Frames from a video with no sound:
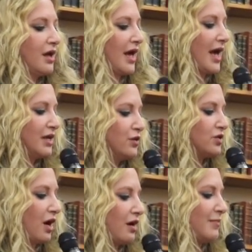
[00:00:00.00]
Can you
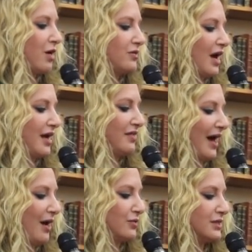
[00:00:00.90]
talk about Ninth
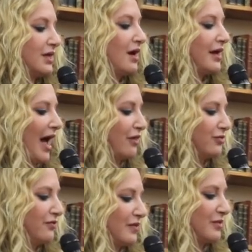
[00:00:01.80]
House?
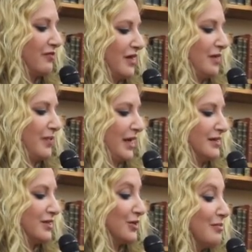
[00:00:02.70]
Catherine from the
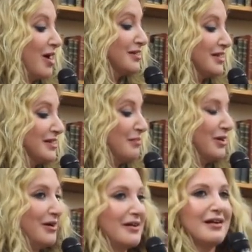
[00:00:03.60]
Philippines, star one on
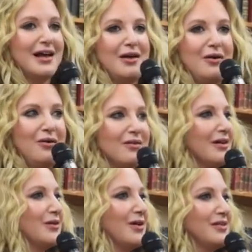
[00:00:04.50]
Tumblr. Hello,
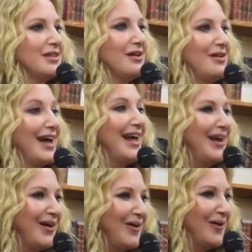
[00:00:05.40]
are you welcome?
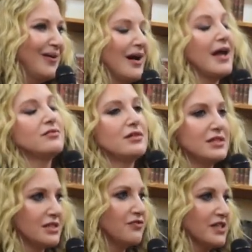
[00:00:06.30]
Hello.
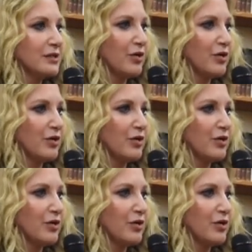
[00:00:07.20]
This defeats the